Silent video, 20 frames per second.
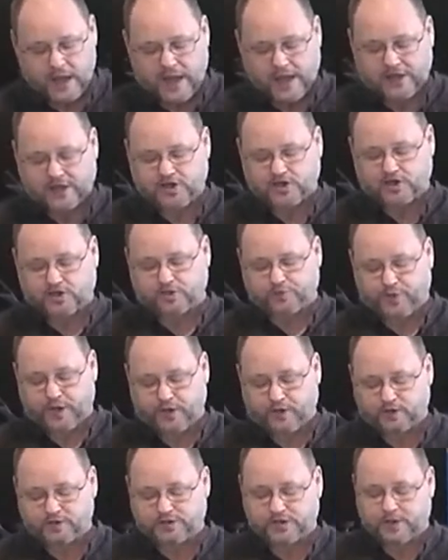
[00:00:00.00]
And he shall
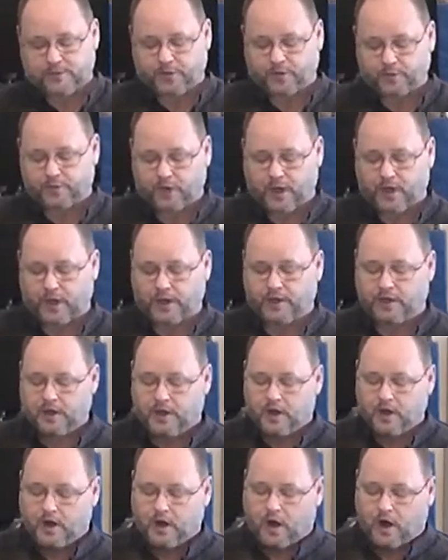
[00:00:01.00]
sprinkle some of the blood
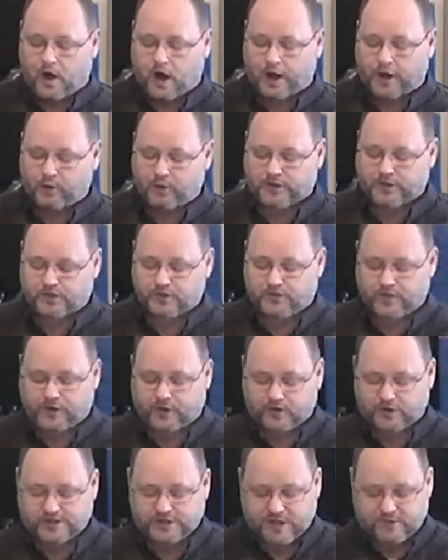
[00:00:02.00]
on it with his
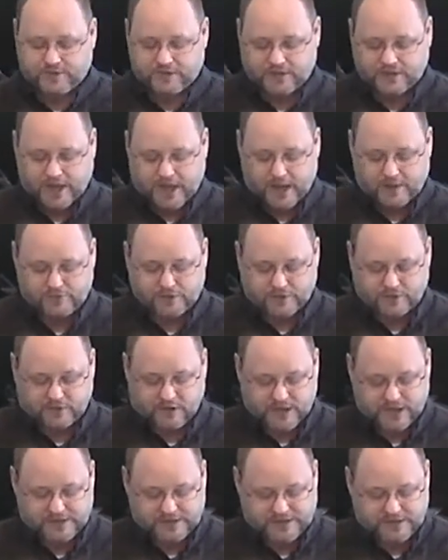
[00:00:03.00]
finger seven times and
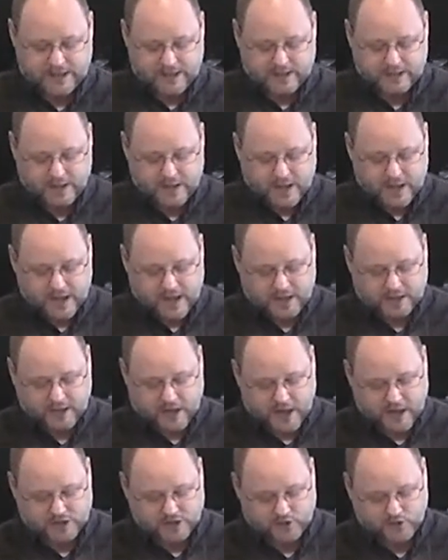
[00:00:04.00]
cleanse it and
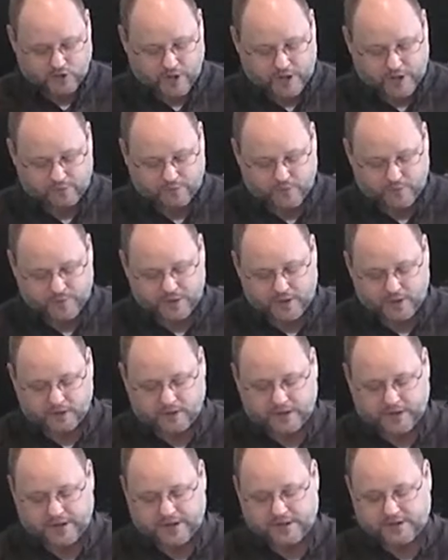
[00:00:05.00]
consecrate it from the
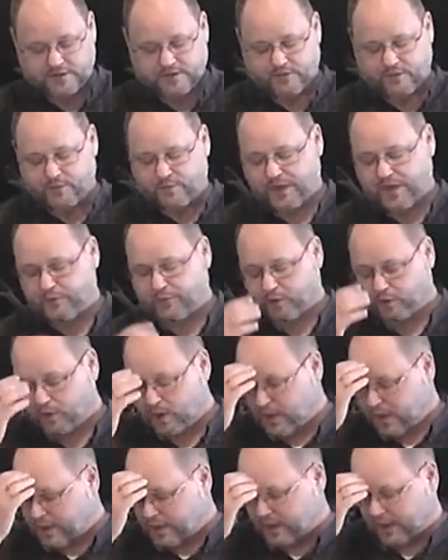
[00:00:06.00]
uncleanness of the people.
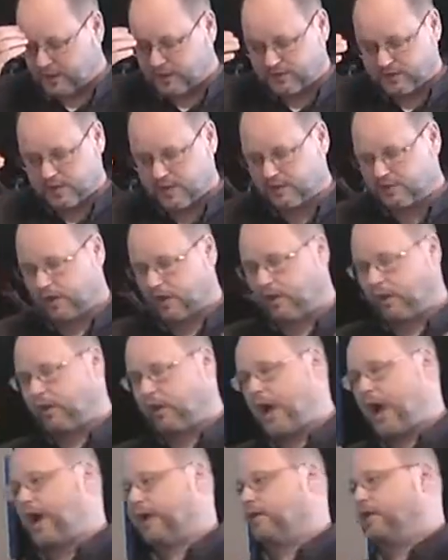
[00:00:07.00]
Now this, there's a
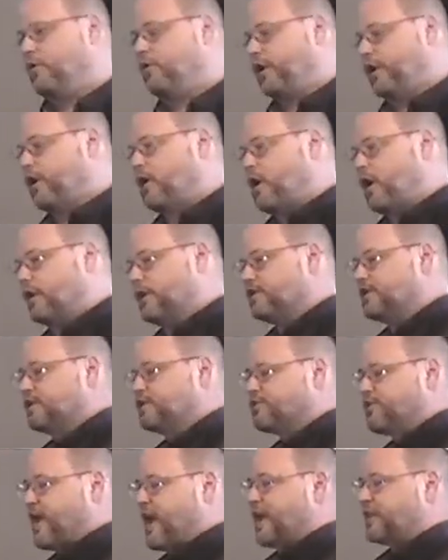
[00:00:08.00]
lot going on in this
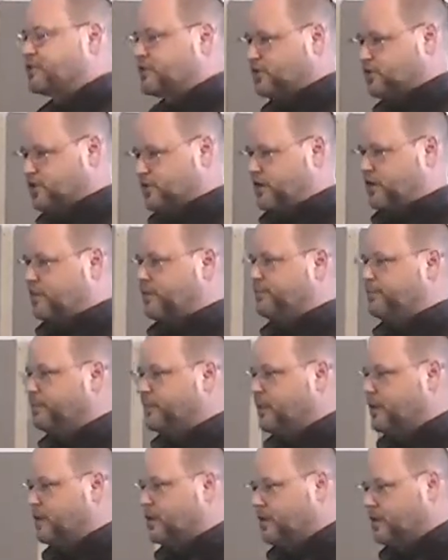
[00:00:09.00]
passage here.
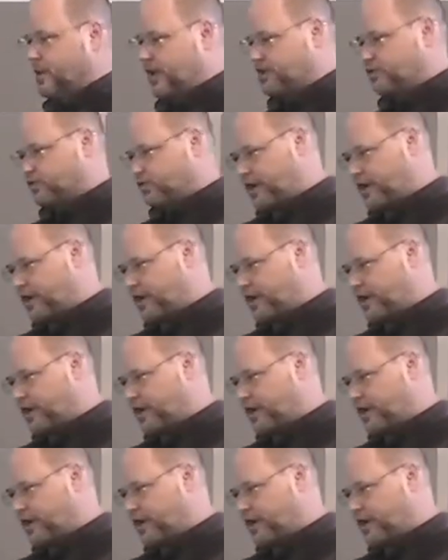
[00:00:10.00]
Okay, so